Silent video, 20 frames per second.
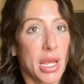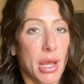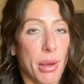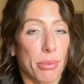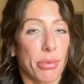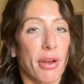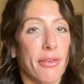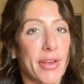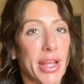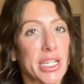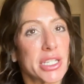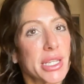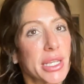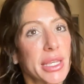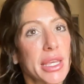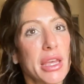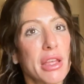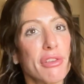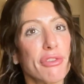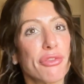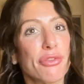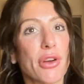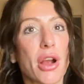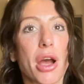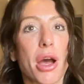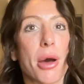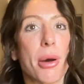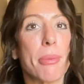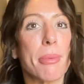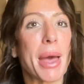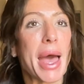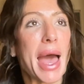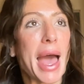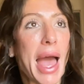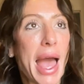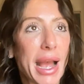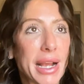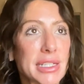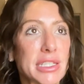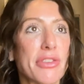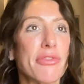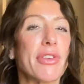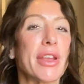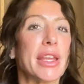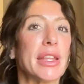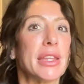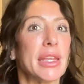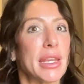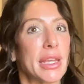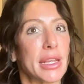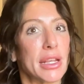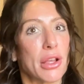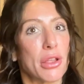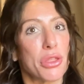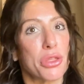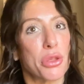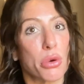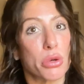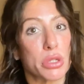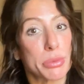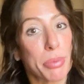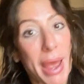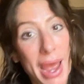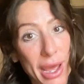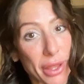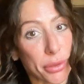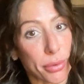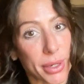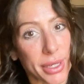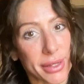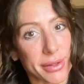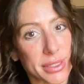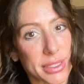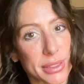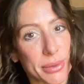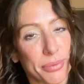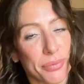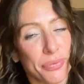preventing it from activating those pathways.